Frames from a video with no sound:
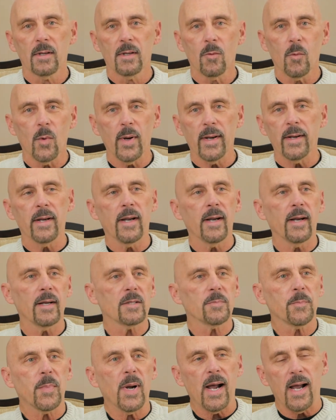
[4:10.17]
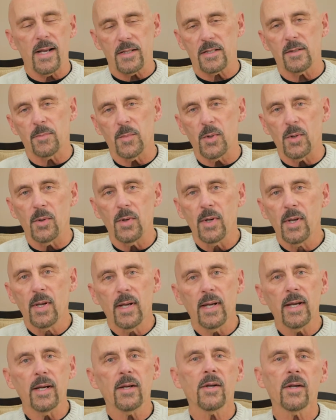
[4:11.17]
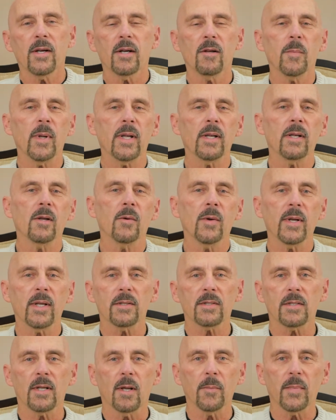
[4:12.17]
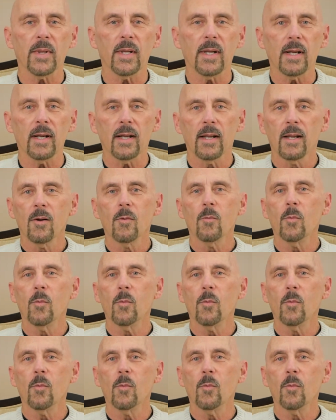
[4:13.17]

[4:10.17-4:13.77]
when it's possible he could have been doing something